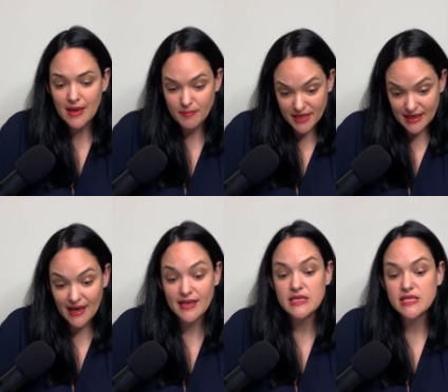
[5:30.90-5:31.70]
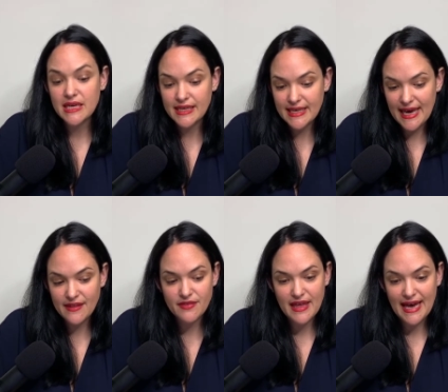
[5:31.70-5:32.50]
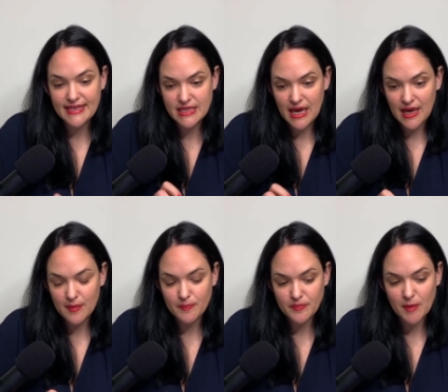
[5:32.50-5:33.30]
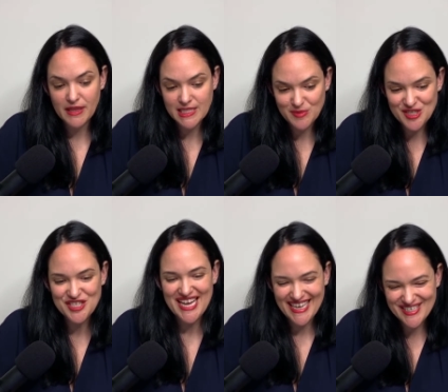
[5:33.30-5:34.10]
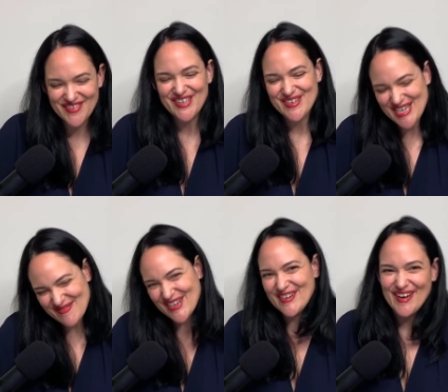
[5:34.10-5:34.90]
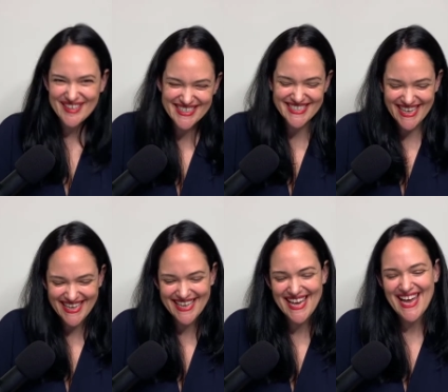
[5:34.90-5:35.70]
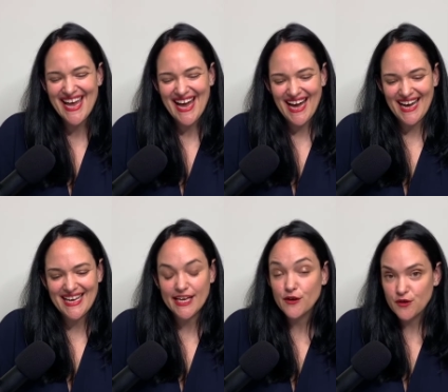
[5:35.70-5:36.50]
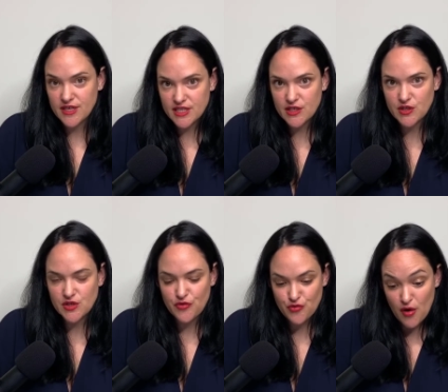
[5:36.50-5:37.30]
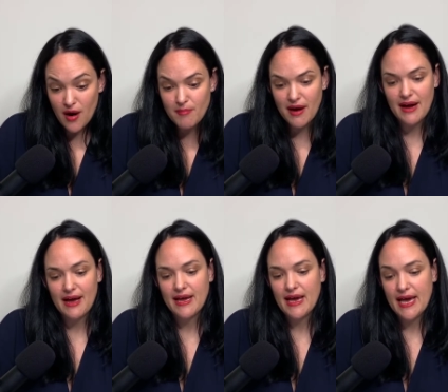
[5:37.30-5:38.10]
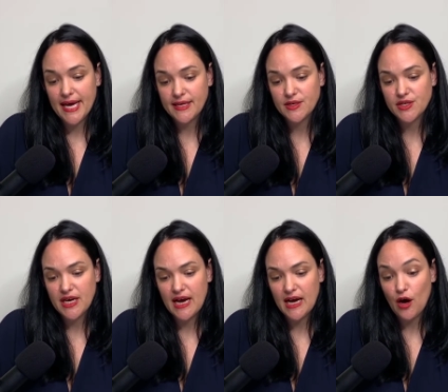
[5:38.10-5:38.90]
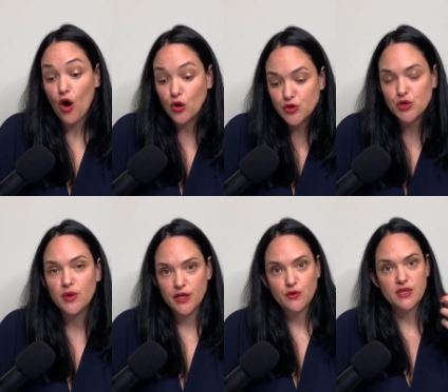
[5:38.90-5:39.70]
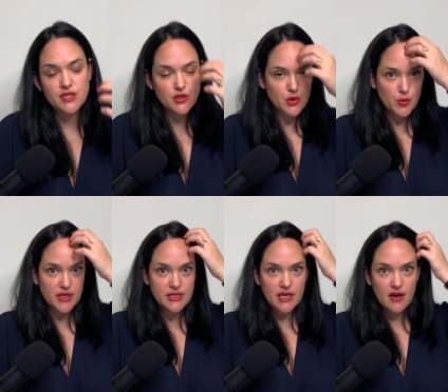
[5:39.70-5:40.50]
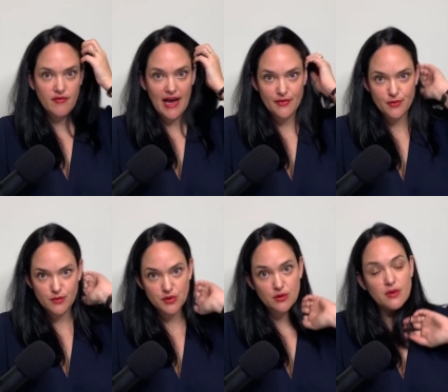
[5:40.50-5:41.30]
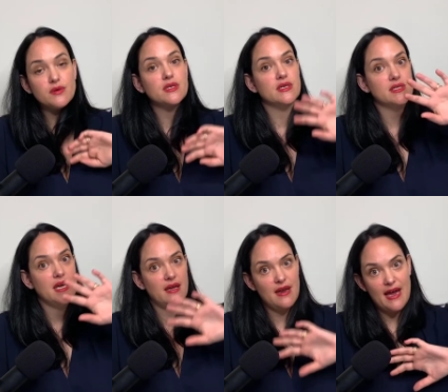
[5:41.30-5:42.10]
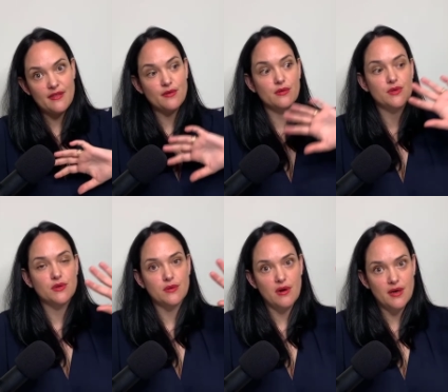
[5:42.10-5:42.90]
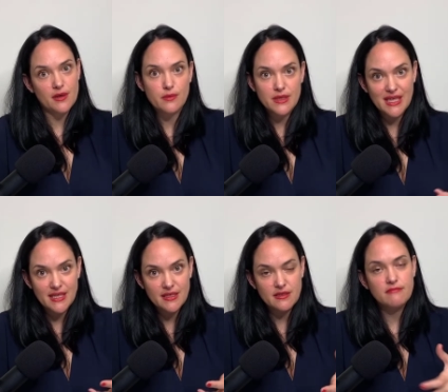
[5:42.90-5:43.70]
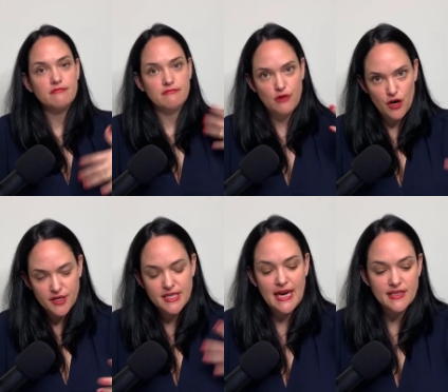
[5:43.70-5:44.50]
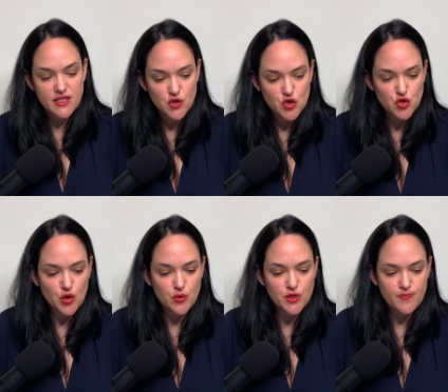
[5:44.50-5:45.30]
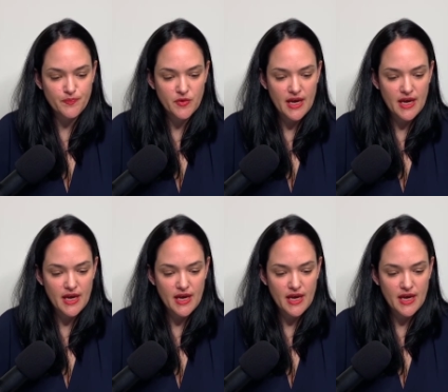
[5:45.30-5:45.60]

Because, again, that plasminogen activator inhibitor, hard to say, increases thrombi and also increases the risk of atherosclerosis and atherosclerotic-related heart attacks and strokes.